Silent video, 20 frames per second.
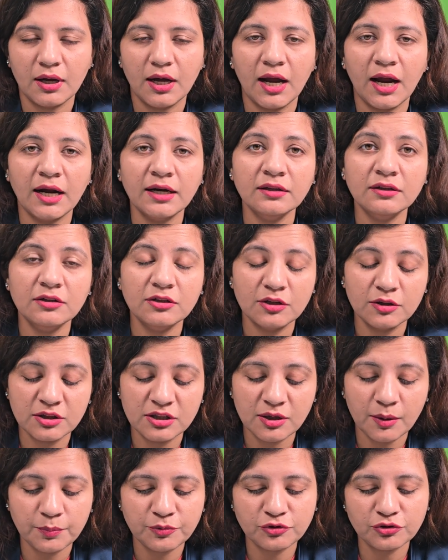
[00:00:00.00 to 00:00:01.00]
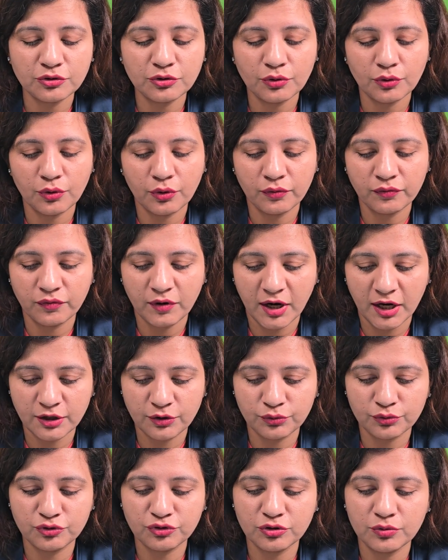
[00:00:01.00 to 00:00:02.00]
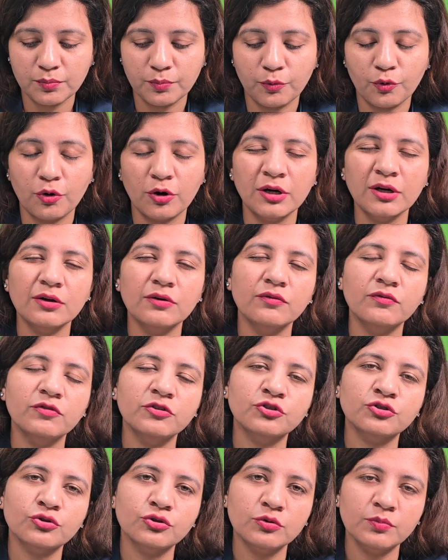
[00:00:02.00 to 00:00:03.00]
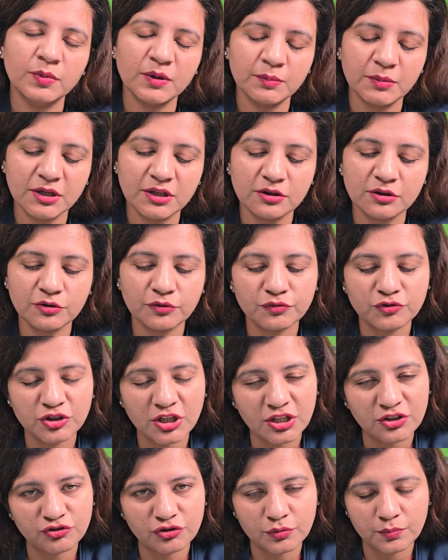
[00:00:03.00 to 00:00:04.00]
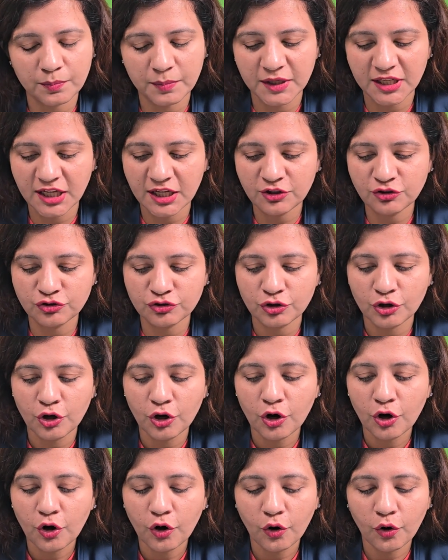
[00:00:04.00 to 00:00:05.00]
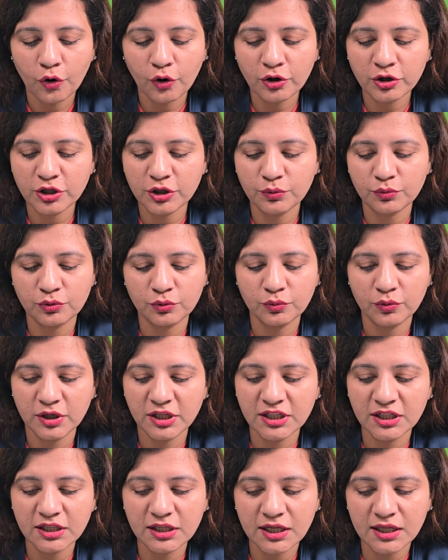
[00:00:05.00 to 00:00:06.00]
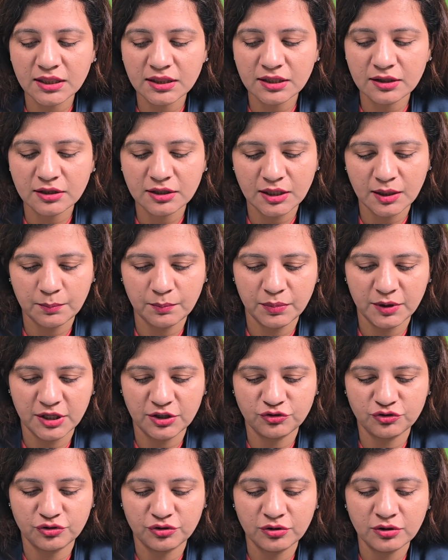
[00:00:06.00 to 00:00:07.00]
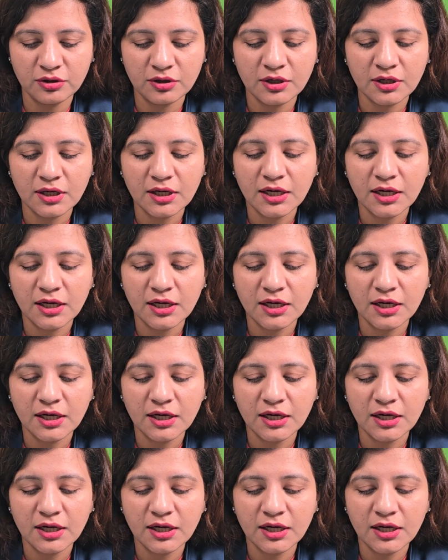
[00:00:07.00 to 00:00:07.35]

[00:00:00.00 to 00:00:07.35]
and the disruption of hydrogen bond, which could be because of change in pH or due to increase in temperature,